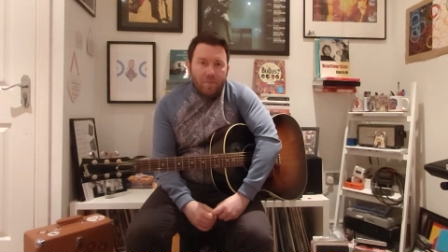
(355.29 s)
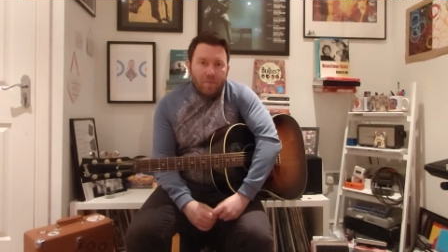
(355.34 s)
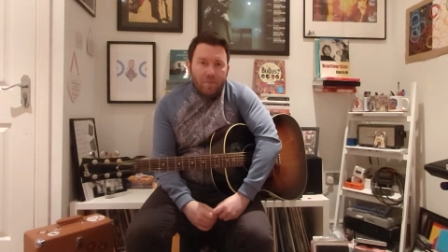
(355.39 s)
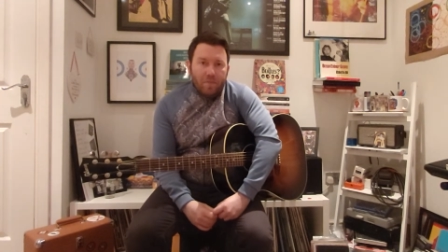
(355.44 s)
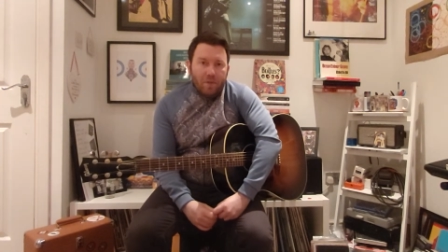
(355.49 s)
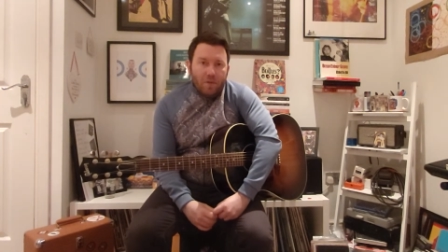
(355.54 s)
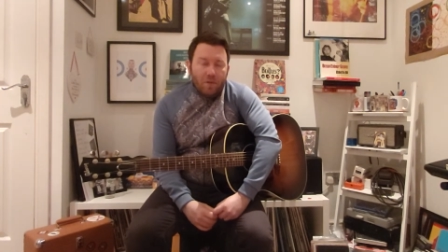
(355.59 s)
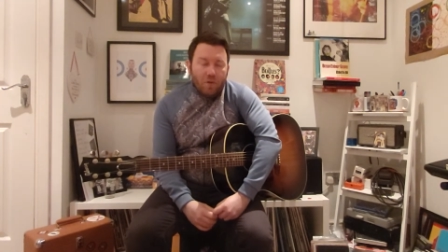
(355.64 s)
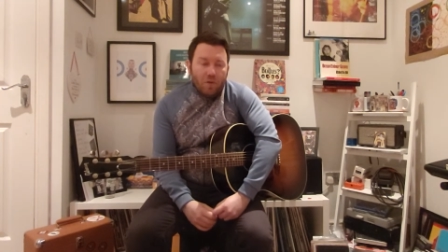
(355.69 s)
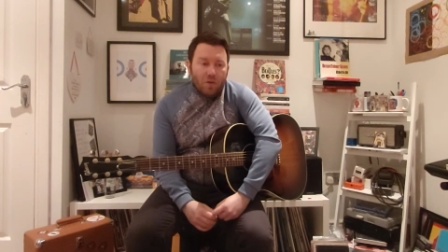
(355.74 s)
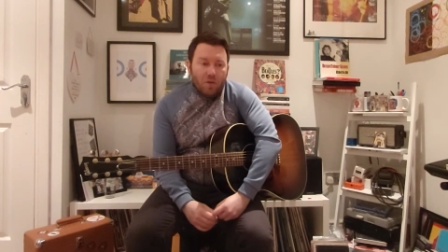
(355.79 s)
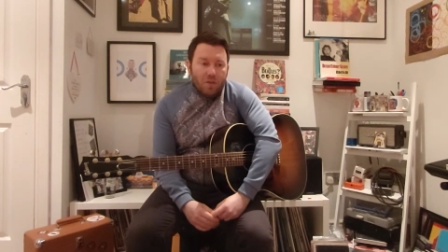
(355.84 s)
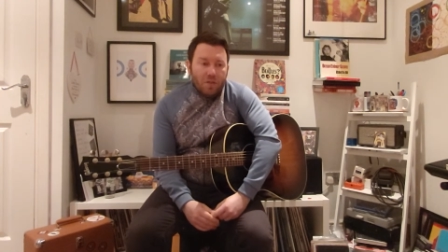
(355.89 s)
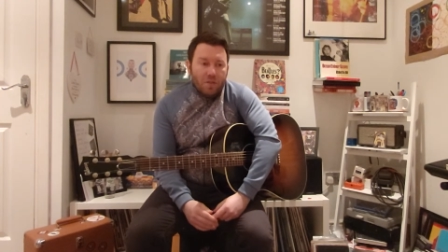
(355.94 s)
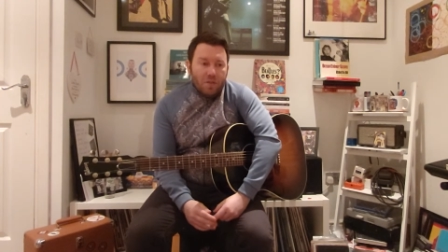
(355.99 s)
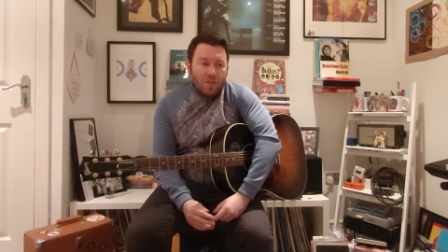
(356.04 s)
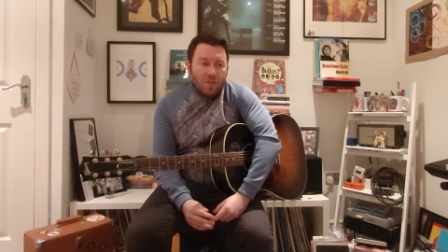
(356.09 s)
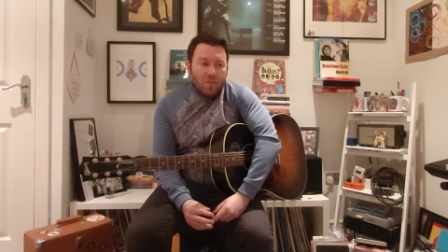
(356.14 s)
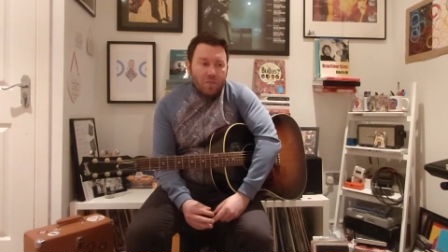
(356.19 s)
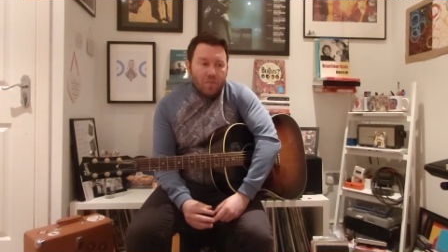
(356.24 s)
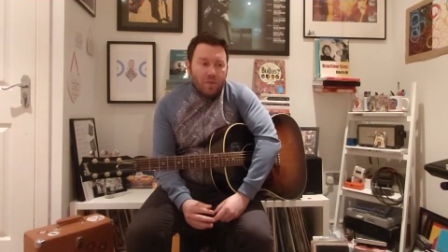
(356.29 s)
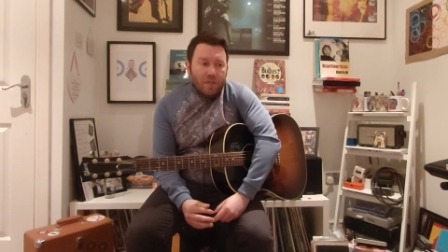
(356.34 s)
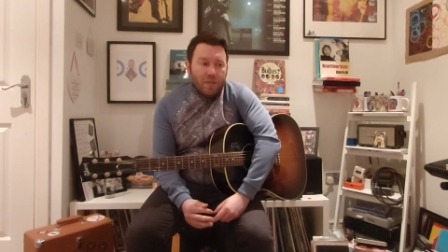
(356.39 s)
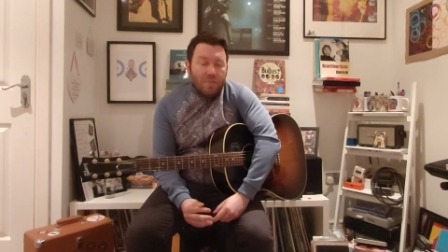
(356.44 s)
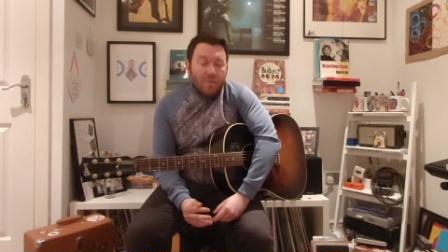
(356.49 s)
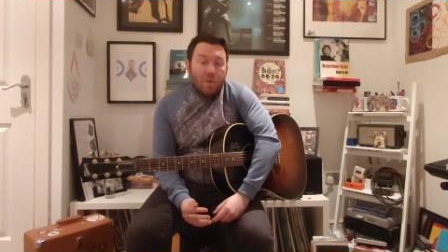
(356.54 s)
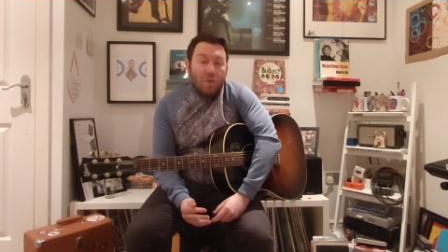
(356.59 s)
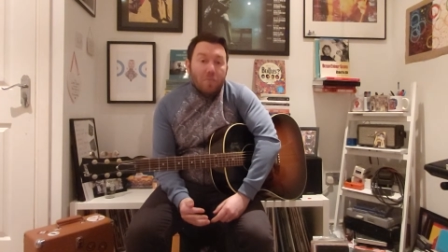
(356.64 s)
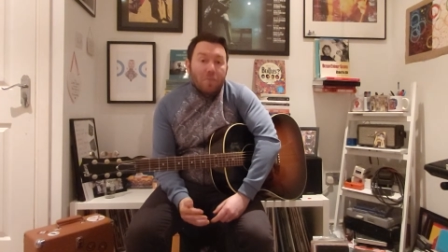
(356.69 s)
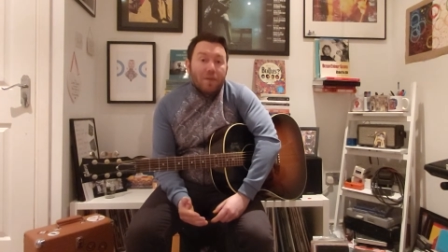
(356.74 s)
because we need to be
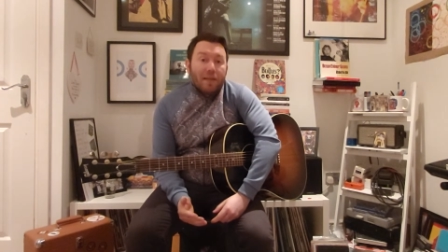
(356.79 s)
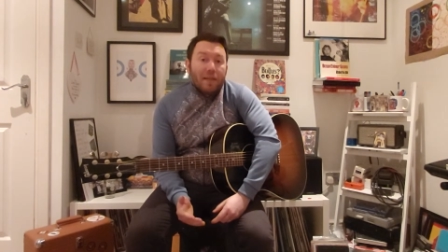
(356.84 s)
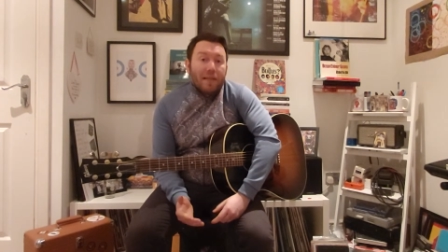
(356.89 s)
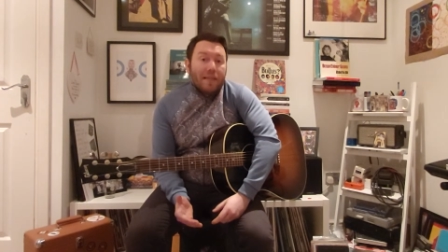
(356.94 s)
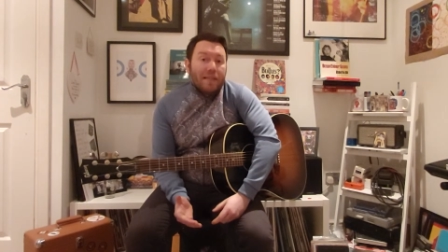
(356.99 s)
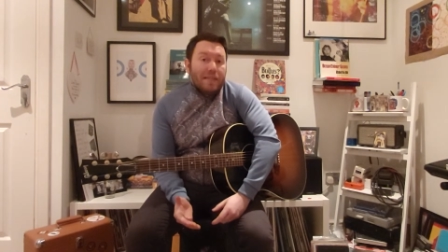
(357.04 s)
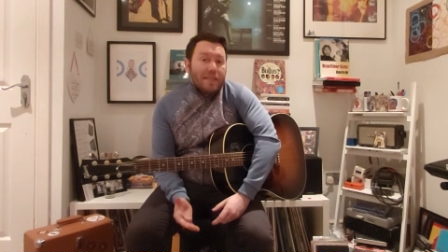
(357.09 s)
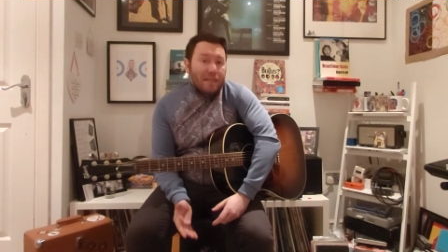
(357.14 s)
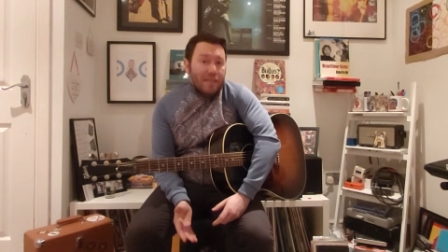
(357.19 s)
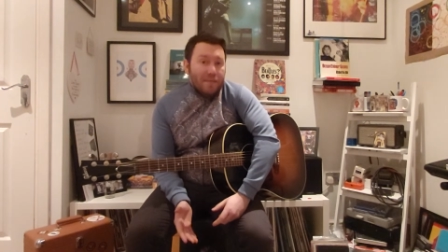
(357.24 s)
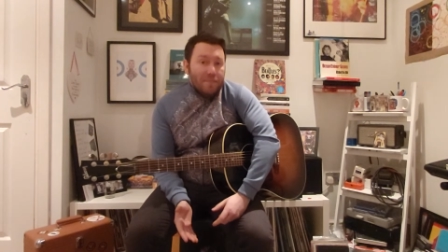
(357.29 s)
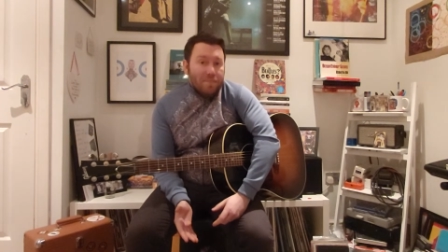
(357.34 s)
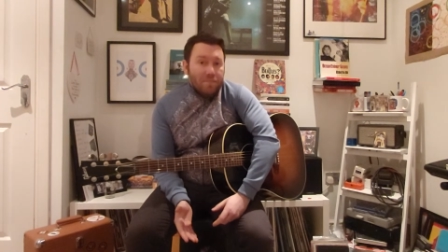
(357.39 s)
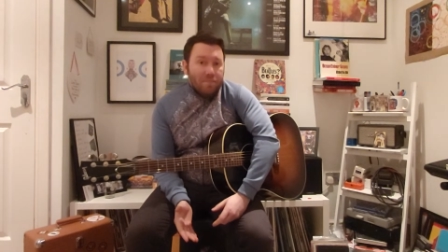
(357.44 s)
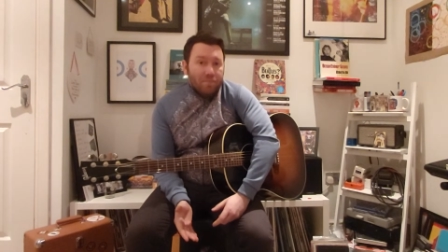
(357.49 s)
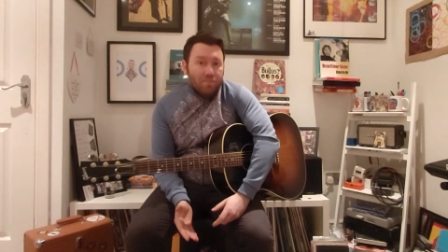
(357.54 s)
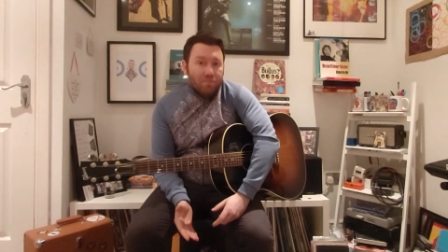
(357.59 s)
able to play in time.